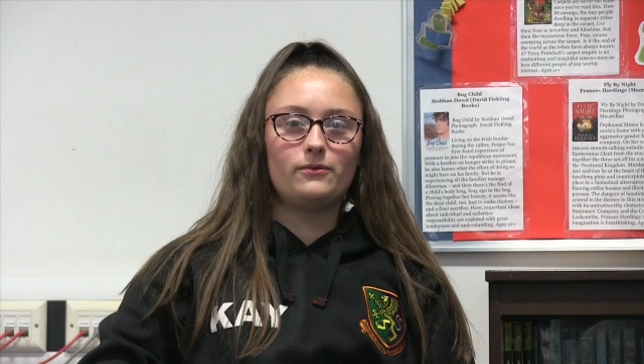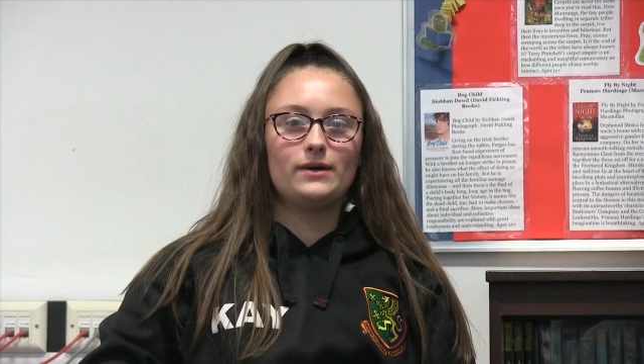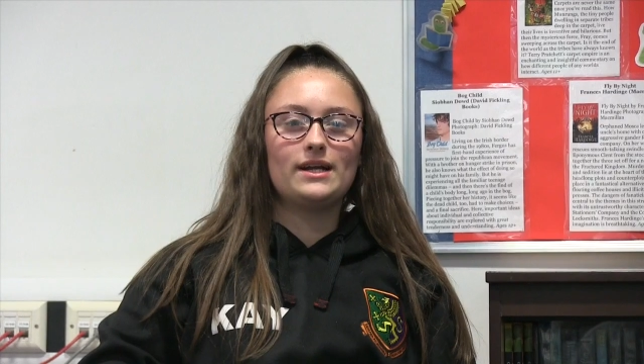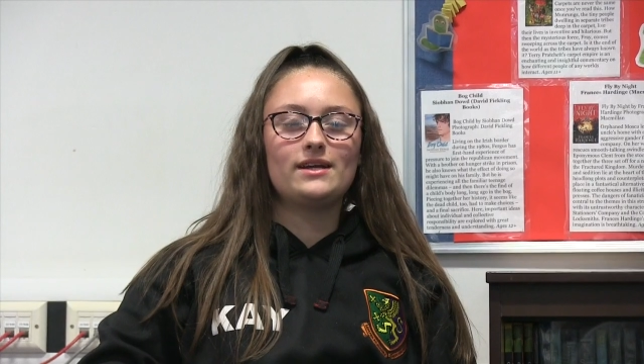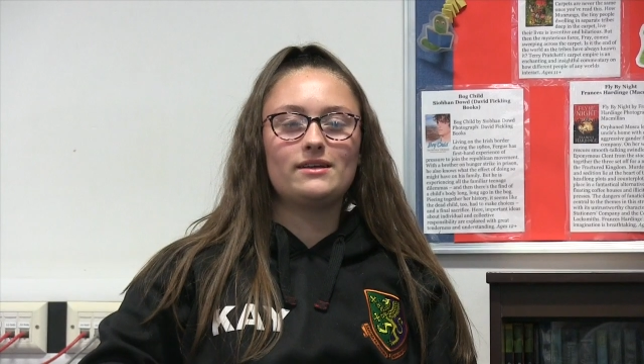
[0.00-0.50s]

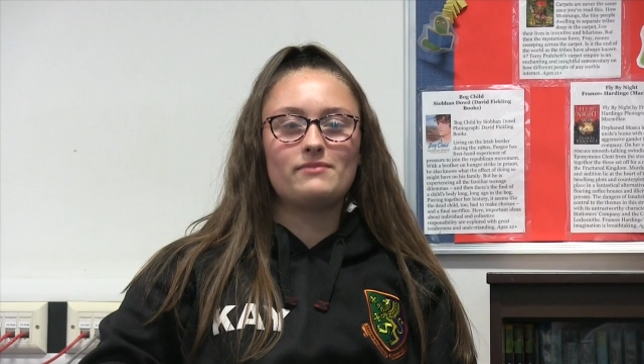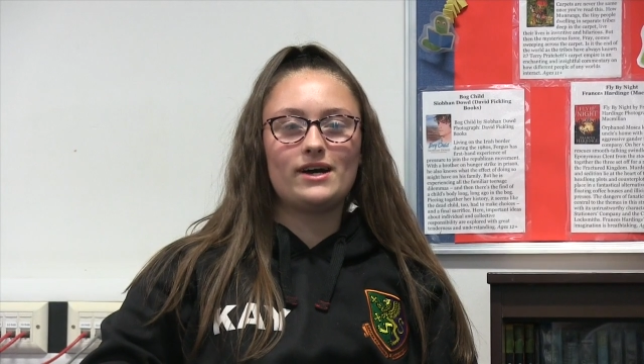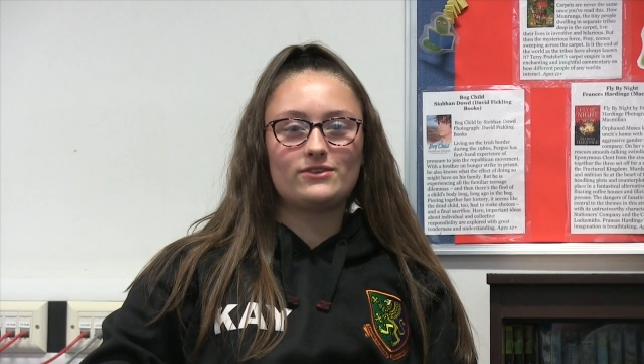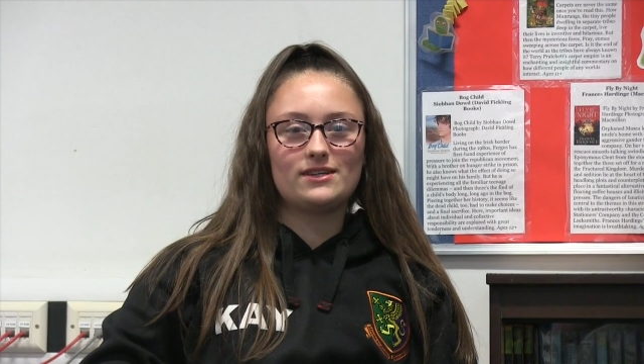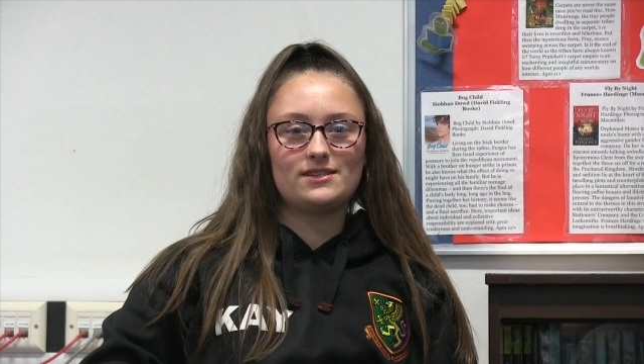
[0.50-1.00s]
When I did
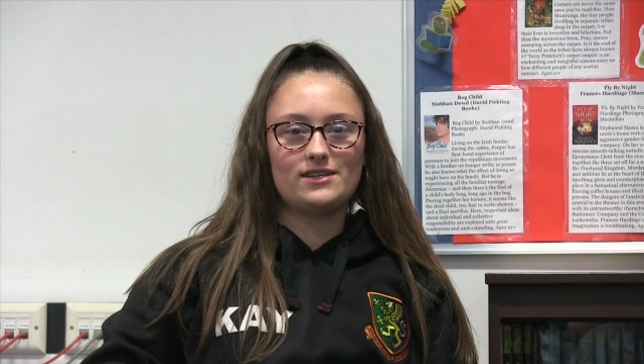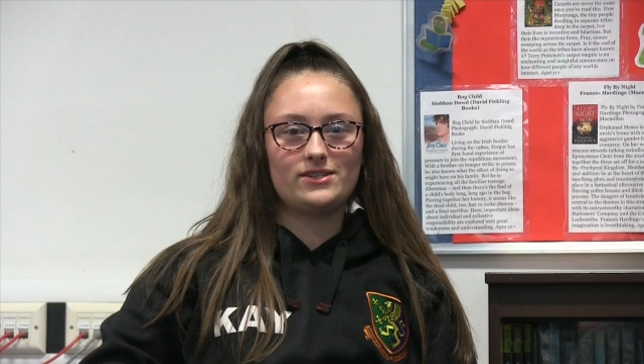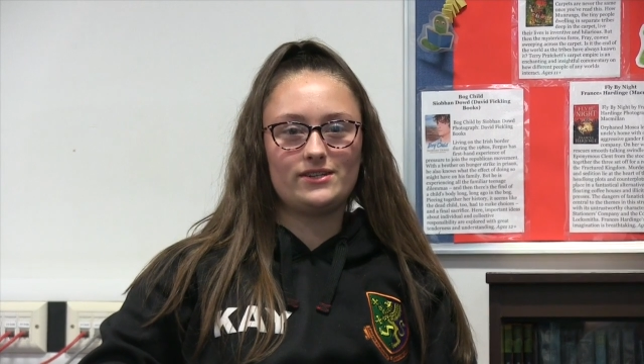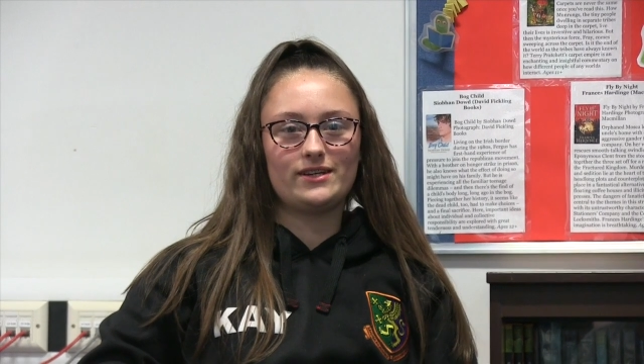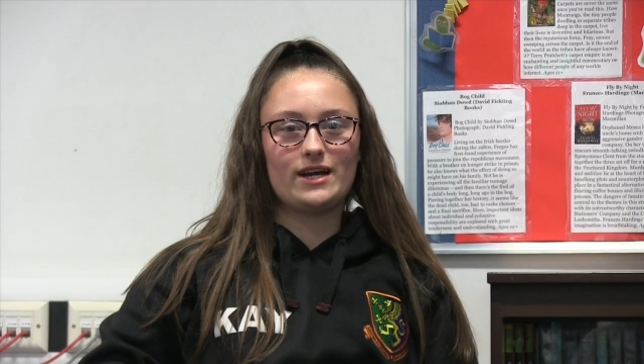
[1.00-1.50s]
my
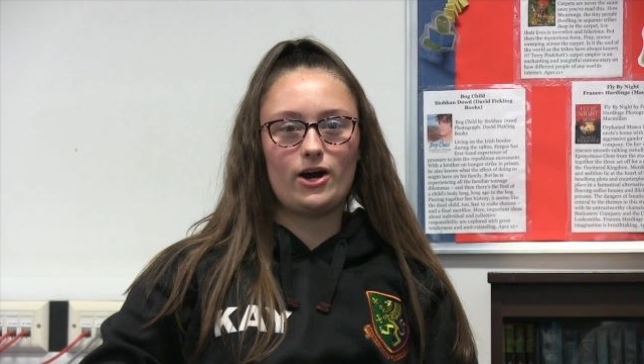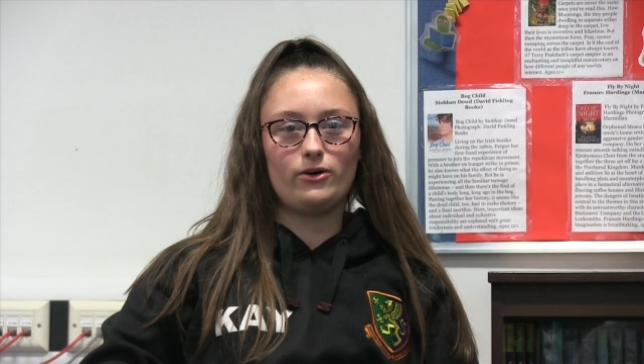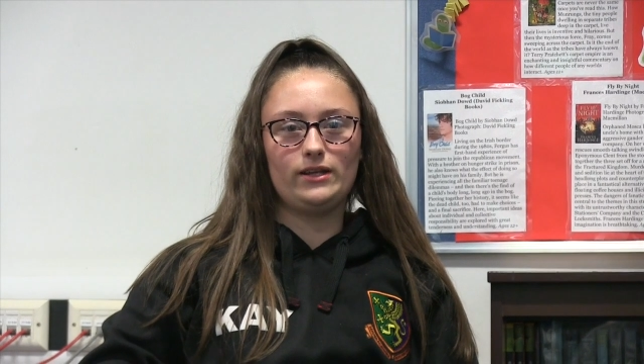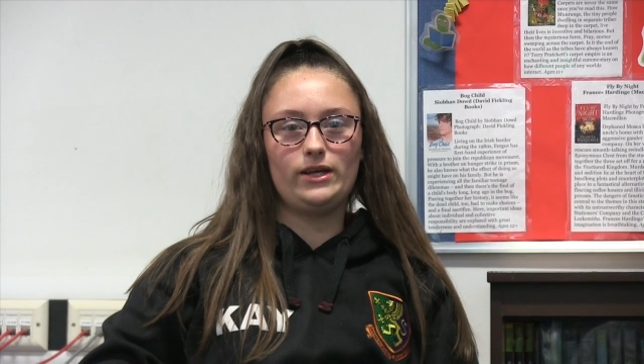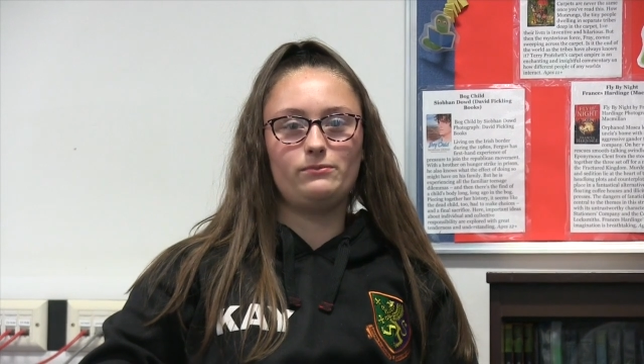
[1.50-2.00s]
transition at
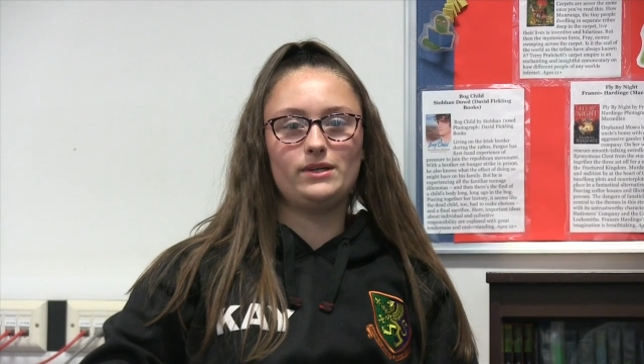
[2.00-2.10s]
Cowley,